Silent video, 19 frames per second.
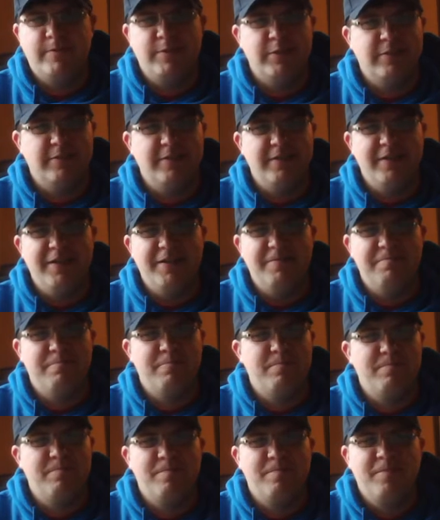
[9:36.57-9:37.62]
just a
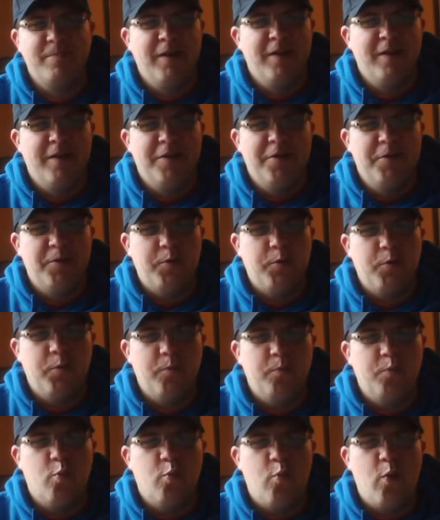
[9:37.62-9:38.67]

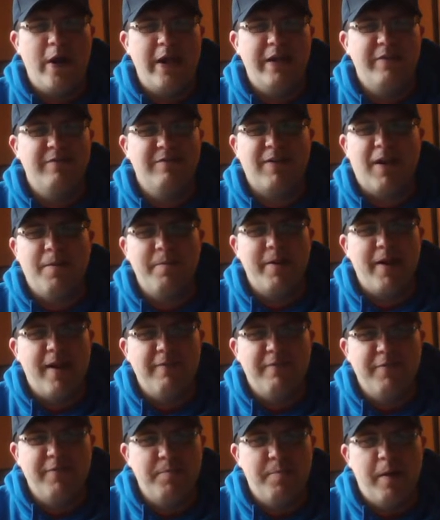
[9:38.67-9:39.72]
wave coming
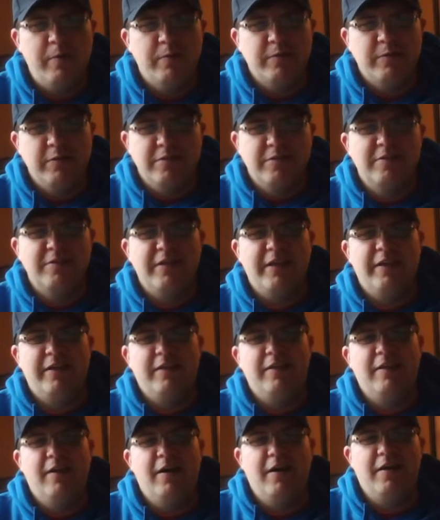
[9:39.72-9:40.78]
off the mountains
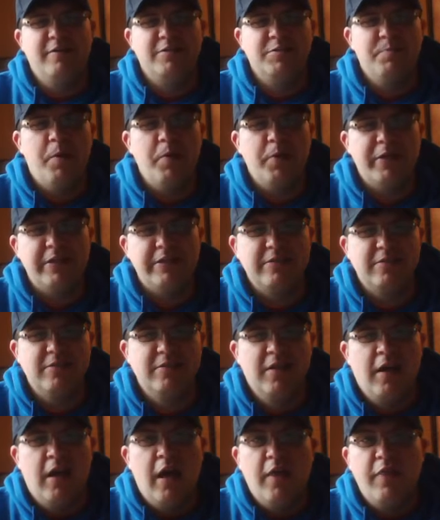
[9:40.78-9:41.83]
in the
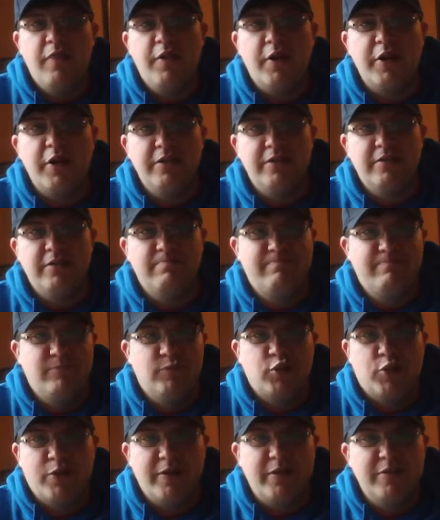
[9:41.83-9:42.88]
Smokies, they're gonna
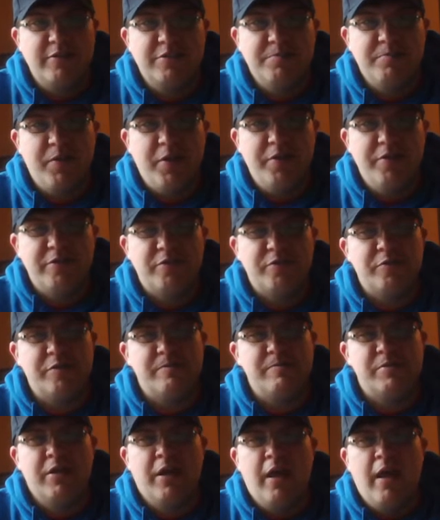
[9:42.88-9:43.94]
trigger some
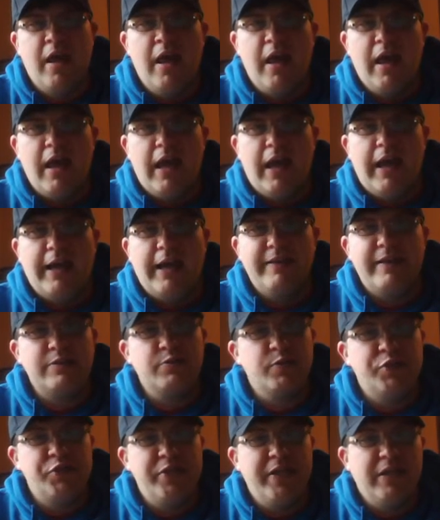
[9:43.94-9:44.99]
thunderstorms. And
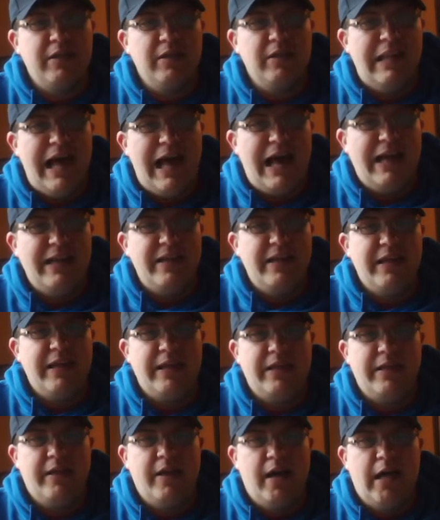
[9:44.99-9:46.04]
that's what you get a lot
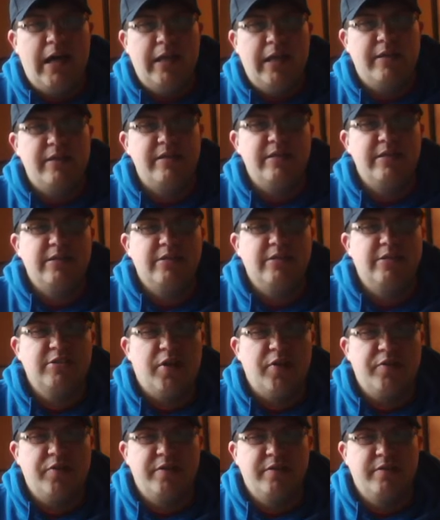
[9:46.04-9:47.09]
in the
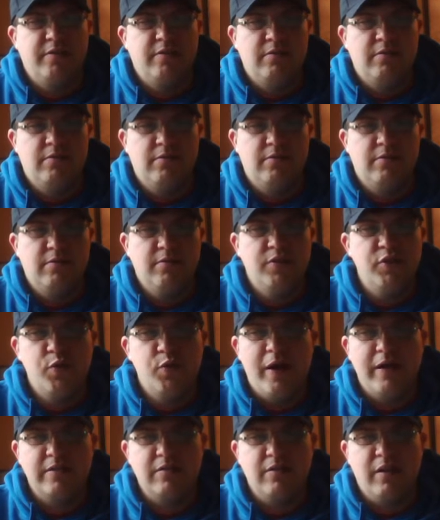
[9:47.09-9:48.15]
southern
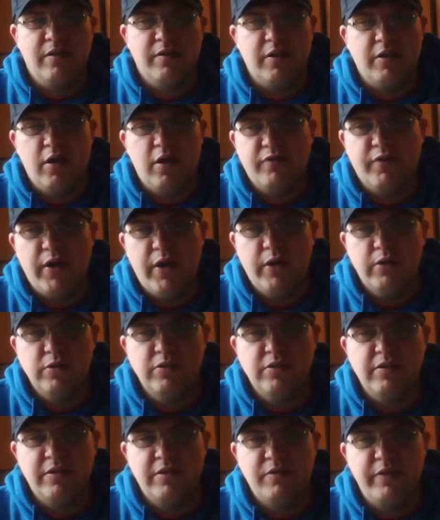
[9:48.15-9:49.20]
U.S. along the Gulf
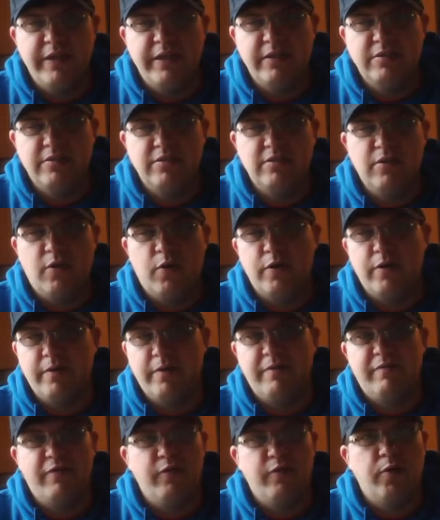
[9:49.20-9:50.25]
Coast. You get or
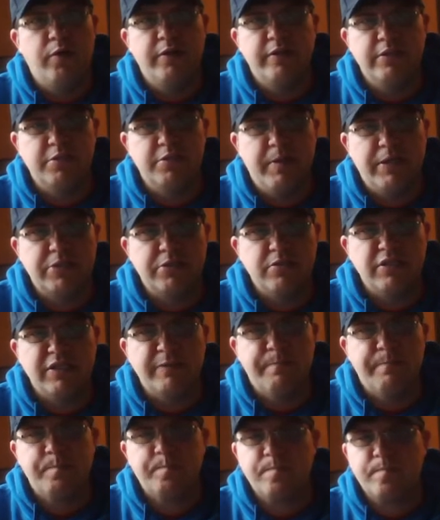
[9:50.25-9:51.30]
Florida
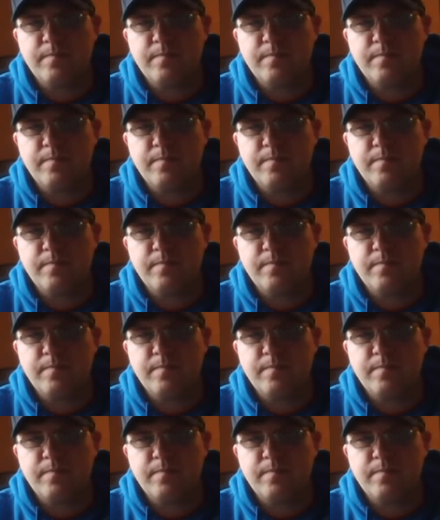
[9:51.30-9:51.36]
especially.